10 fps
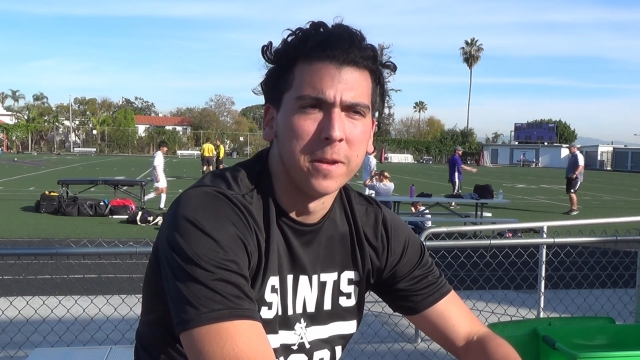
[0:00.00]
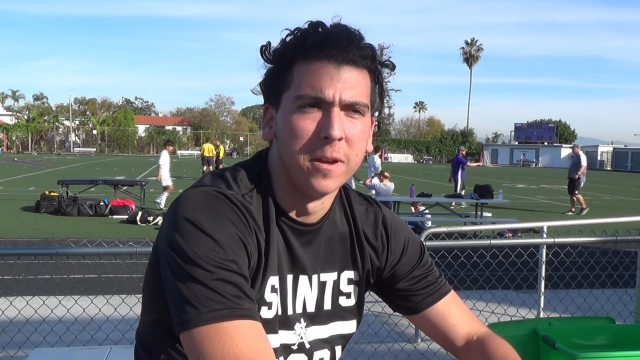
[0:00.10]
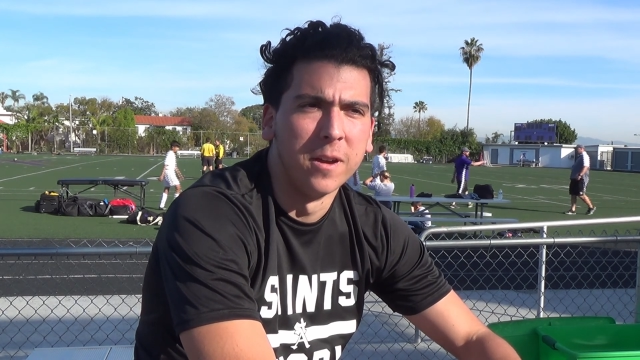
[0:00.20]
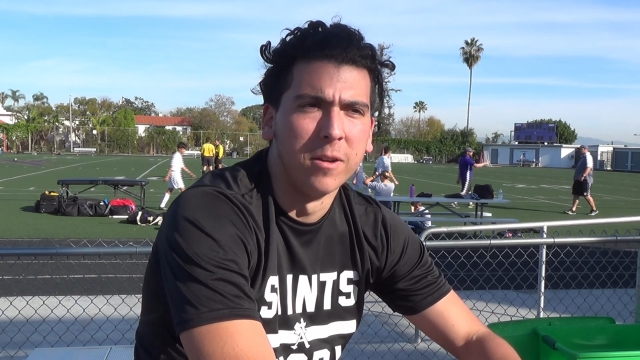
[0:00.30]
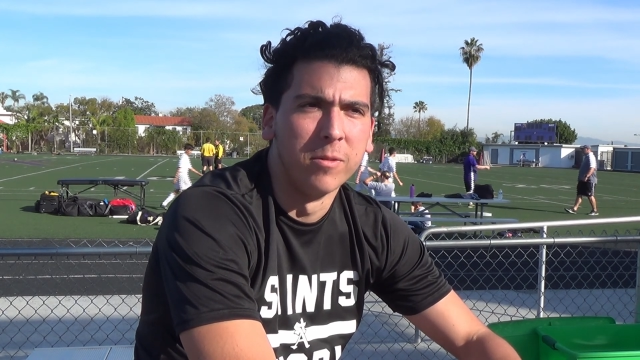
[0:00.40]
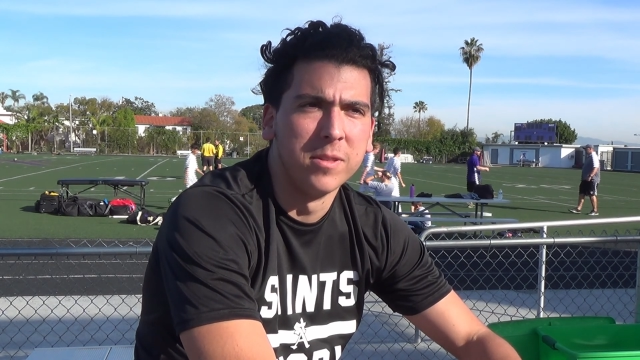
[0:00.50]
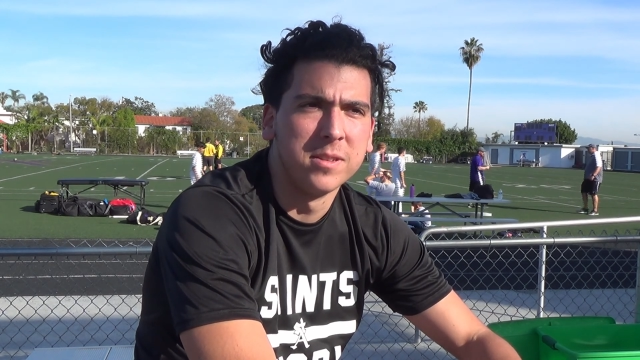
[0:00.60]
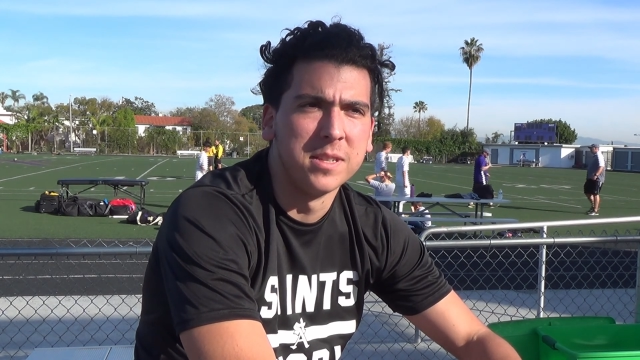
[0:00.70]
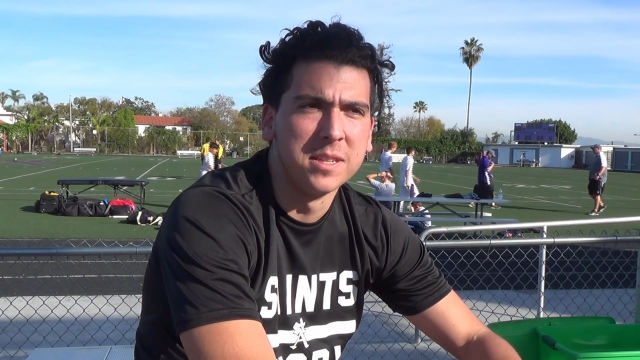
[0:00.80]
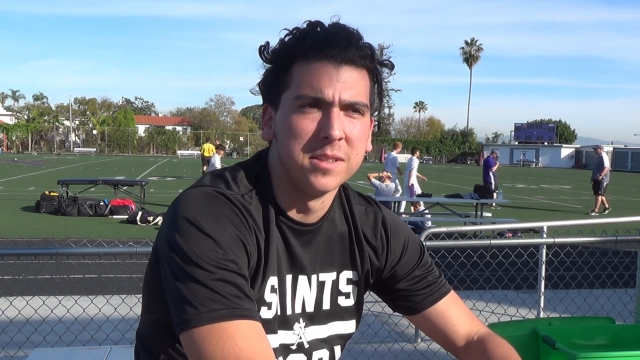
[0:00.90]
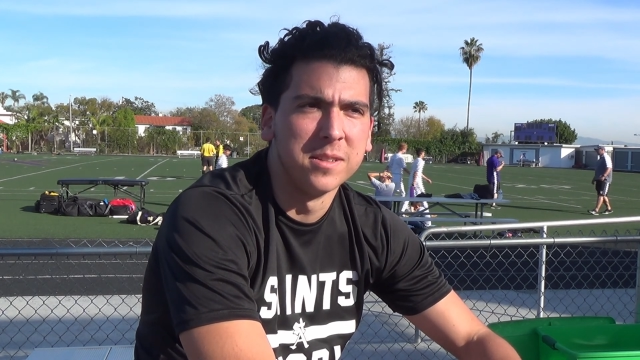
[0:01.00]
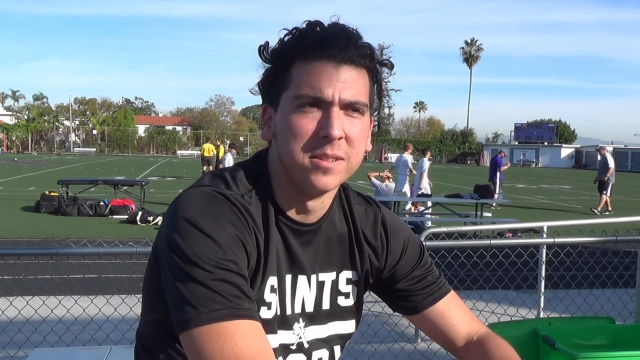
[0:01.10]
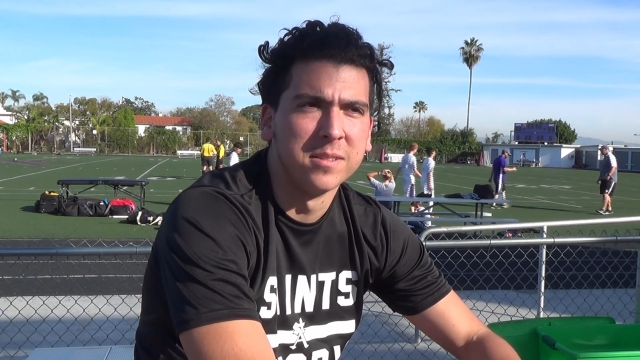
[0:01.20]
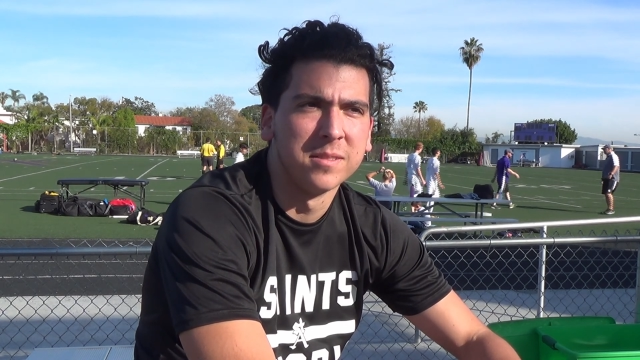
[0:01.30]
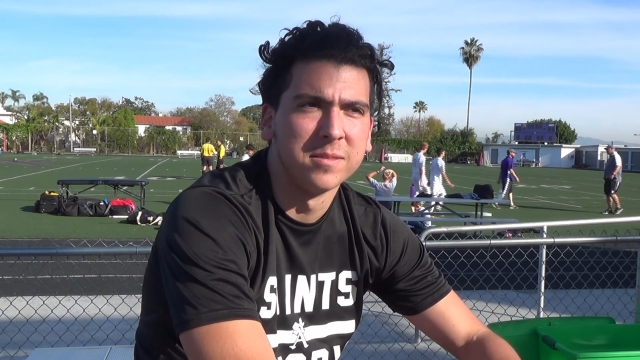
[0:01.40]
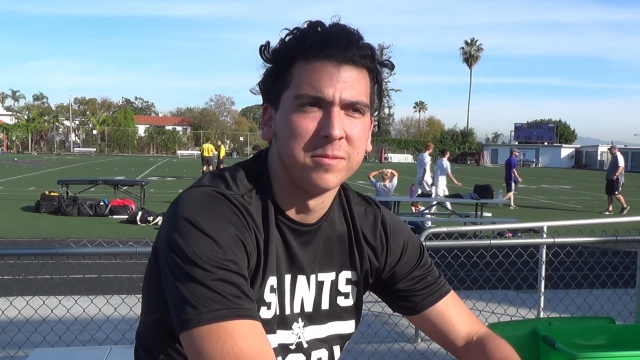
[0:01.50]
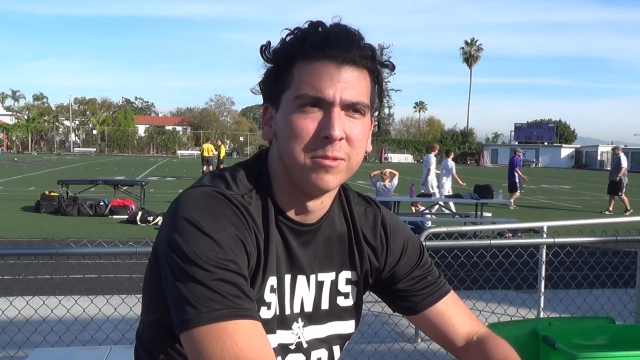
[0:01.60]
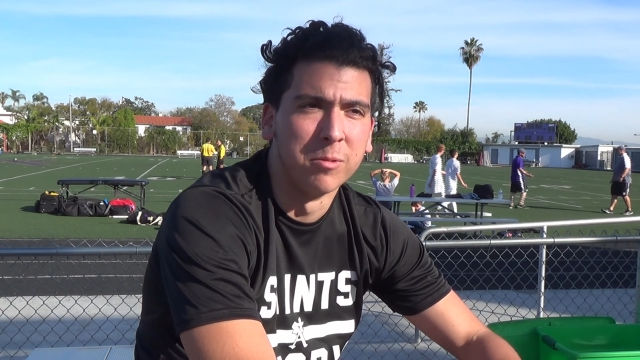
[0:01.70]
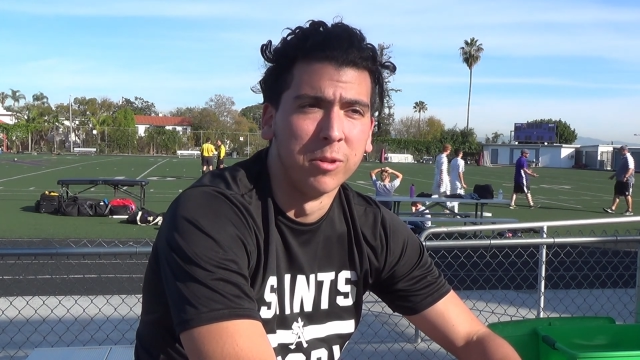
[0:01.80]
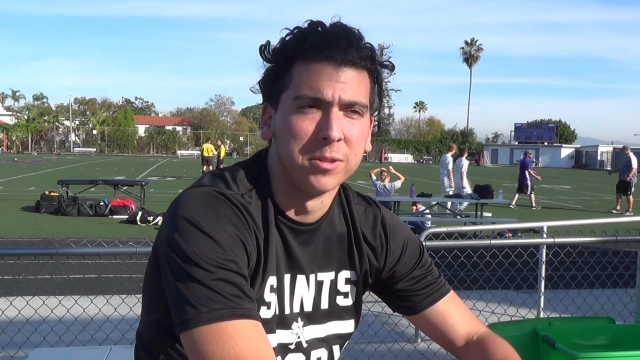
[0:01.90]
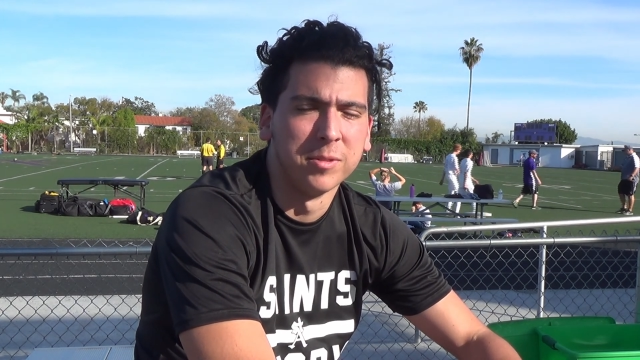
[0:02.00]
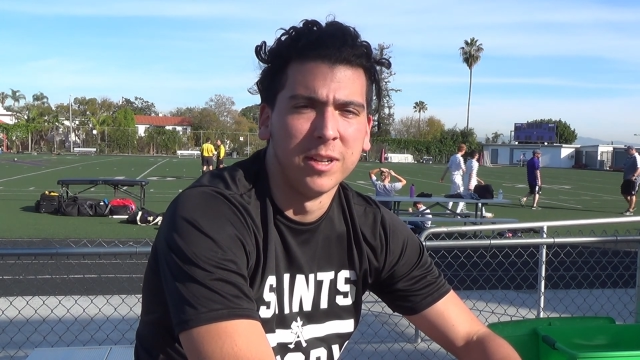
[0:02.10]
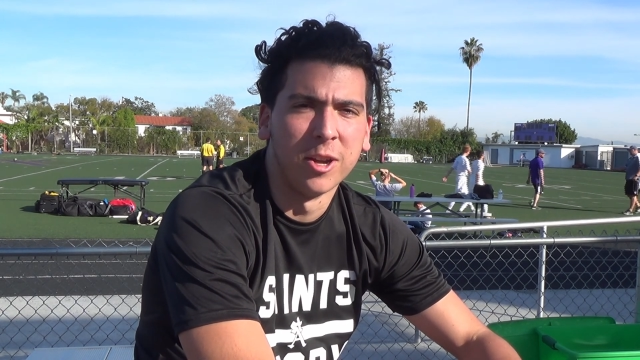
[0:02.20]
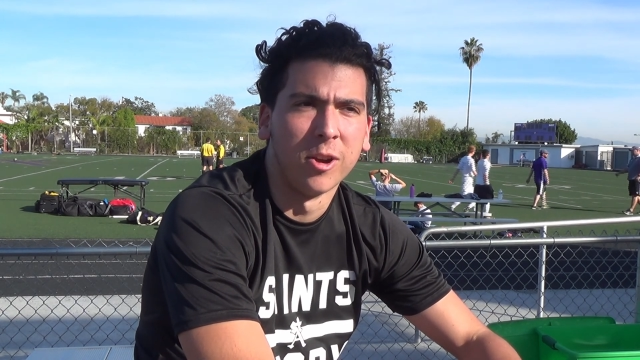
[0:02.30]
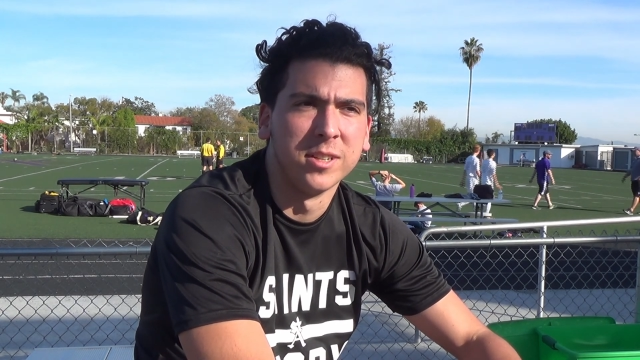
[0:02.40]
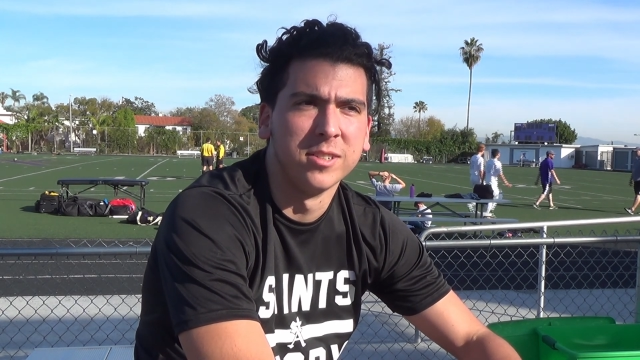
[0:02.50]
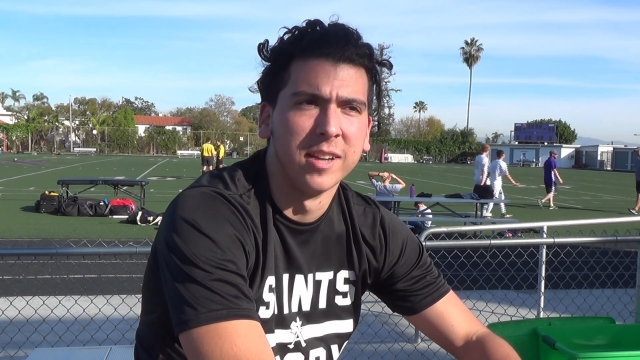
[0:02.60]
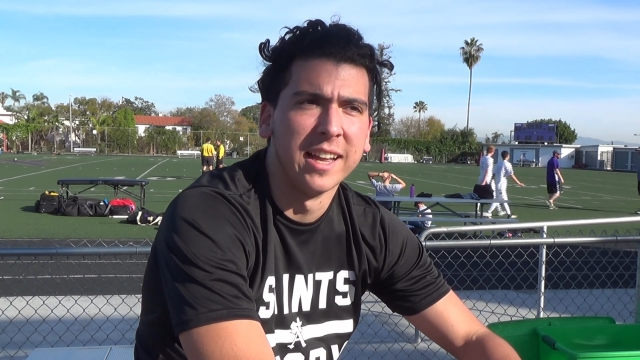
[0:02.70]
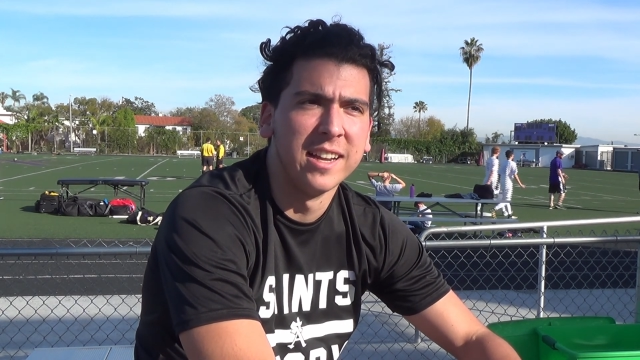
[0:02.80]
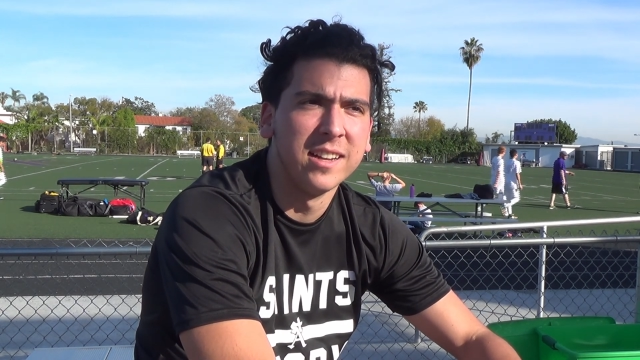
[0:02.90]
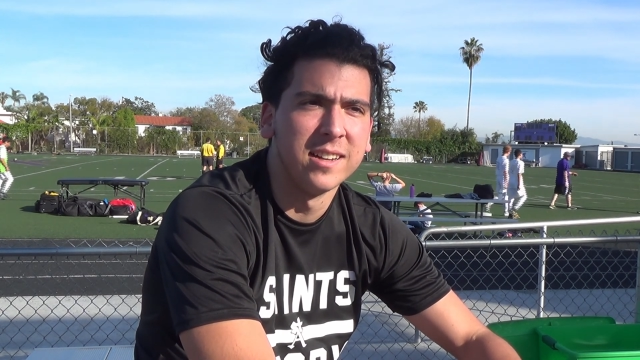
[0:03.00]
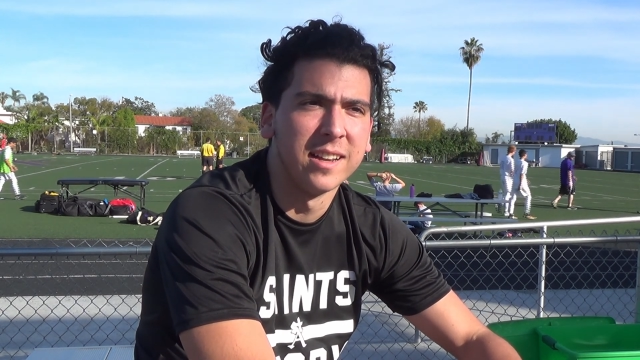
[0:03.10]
Over the season, we worked really hard to get it,